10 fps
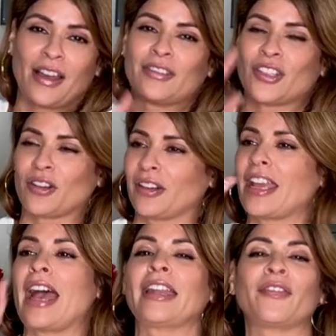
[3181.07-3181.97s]
I drink
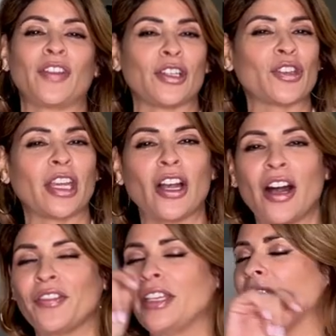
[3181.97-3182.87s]
organic, fair trade
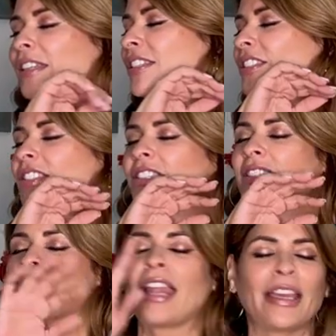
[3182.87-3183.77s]
coffee, and it's just
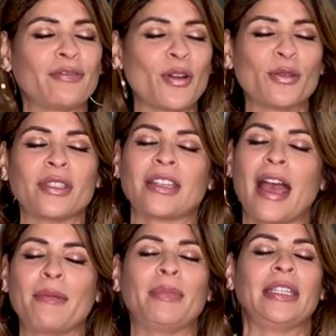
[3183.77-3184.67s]
light roast, and
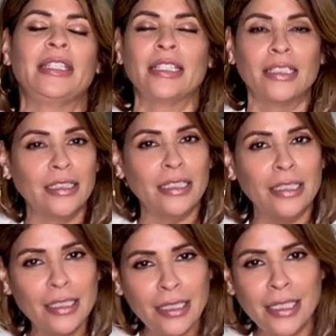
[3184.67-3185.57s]
I be
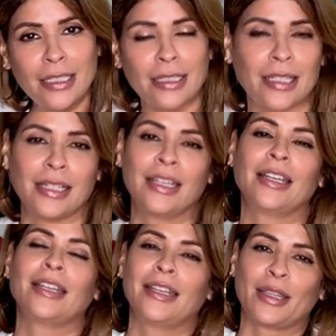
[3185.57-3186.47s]
lit
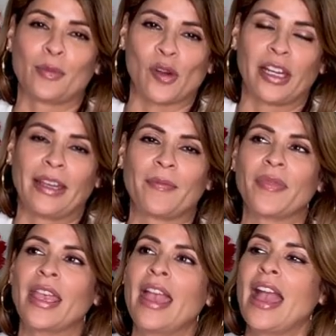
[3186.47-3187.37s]
in the morning.
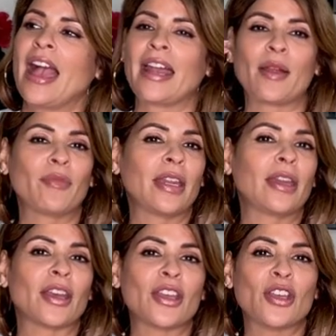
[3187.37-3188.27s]
And I'm ready
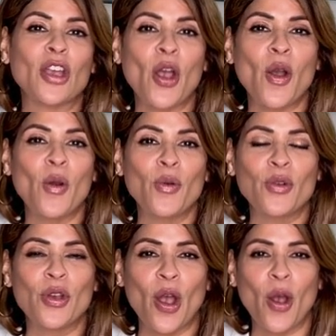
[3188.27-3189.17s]
to
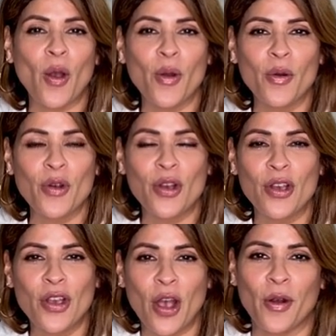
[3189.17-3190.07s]
go, go,
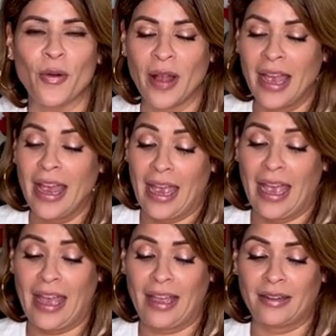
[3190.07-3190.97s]
go.
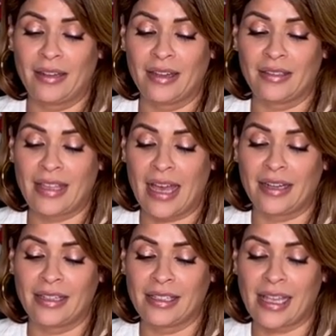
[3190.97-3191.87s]
And
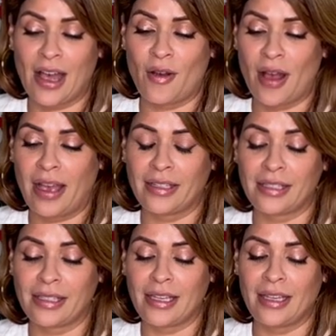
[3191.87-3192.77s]
that is how I
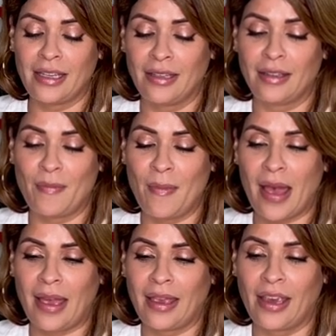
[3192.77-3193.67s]
see
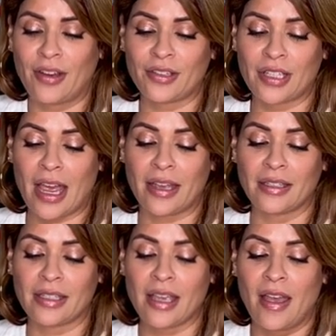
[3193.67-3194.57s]
my air signs.